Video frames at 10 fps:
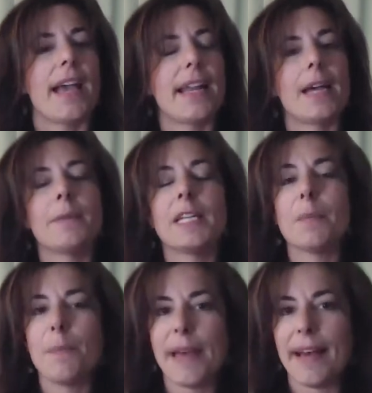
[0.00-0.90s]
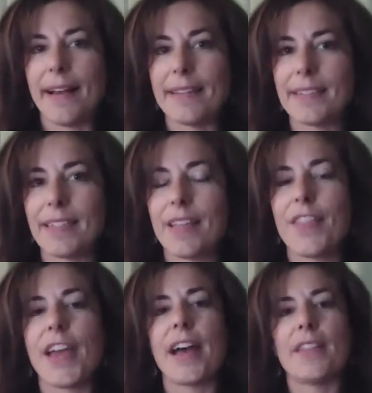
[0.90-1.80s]
And I'm going to bet
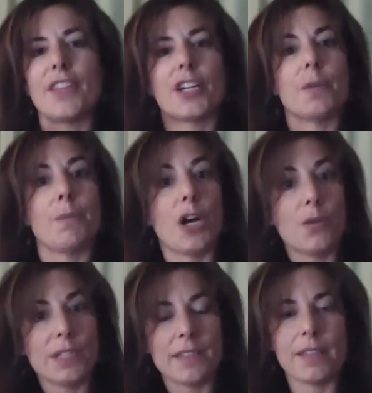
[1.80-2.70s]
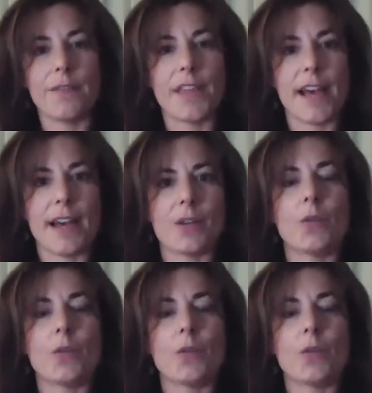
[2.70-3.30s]
that the components of that,